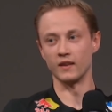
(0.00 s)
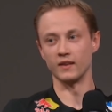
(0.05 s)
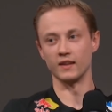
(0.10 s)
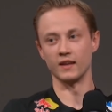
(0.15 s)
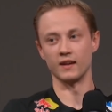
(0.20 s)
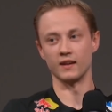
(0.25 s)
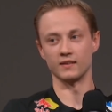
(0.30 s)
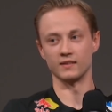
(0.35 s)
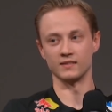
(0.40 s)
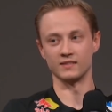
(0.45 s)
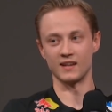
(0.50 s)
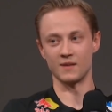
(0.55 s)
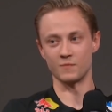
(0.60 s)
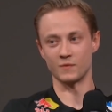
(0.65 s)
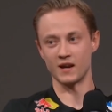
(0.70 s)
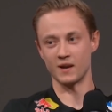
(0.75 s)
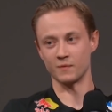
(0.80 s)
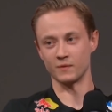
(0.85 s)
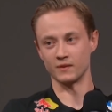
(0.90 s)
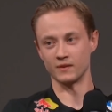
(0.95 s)
and then at the same
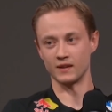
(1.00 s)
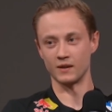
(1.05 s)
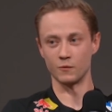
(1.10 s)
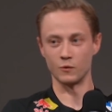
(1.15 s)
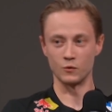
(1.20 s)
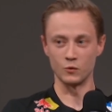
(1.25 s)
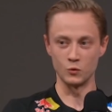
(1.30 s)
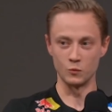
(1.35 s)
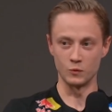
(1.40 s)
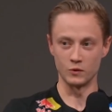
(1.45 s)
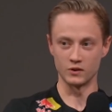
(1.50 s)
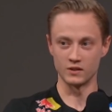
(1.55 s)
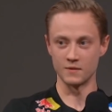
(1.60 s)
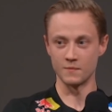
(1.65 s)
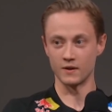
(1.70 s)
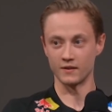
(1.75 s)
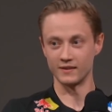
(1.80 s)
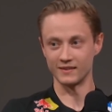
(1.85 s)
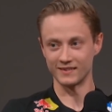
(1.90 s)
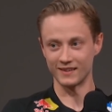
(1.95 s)
time there were rumors
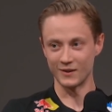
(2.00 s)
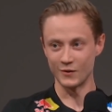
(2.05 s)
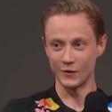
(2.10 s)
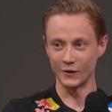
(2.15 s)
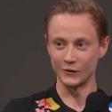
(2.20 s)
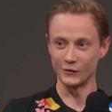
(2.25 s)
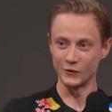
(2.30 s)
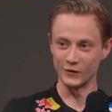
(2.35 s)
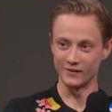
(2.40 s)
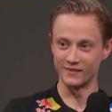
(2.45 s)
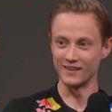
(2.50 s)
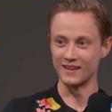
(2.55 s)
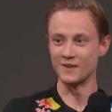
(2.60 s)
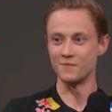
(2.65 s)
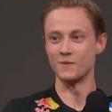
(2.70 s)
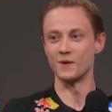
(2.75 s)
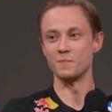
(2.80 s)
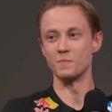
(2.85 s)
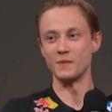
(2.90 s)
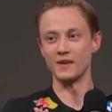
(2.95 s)
about Nisqy going into the
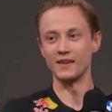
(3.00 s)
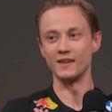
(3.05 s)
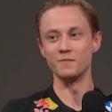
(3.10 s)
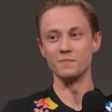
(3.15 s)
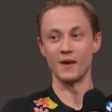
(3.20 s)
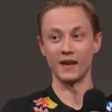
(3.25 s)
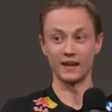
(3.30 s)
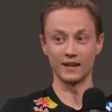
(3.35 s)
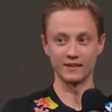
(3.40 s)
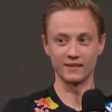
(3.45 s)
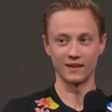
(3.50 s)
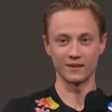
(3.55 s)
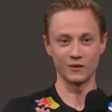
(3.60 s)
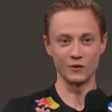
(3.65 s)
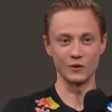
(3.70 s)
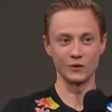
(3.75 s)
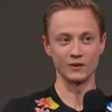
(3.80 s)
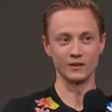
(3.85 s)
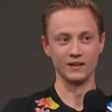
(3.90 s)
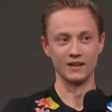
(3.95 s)
team and me making that
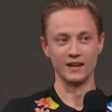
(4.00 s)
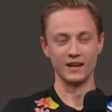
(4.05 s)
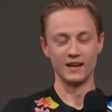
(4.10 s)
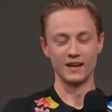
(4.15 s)
call.